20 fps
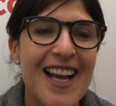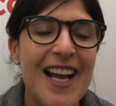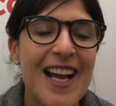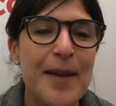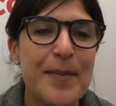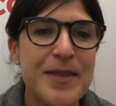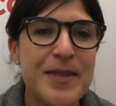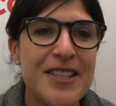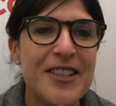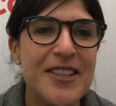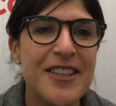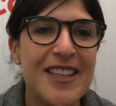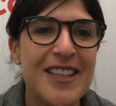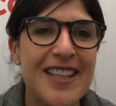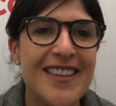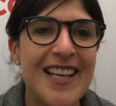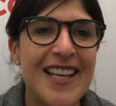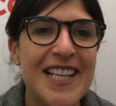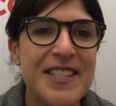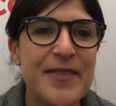Absolutely.
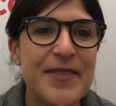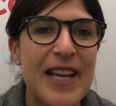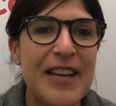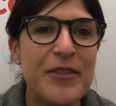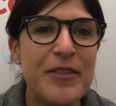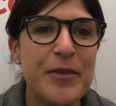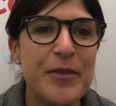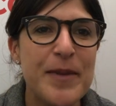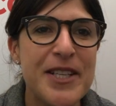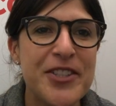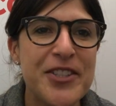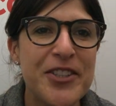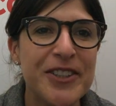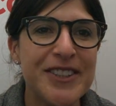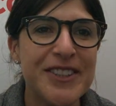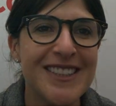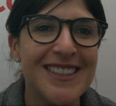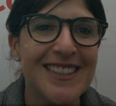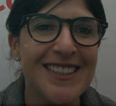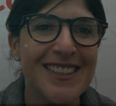Thanks for having me,
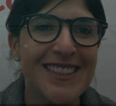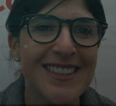Joel.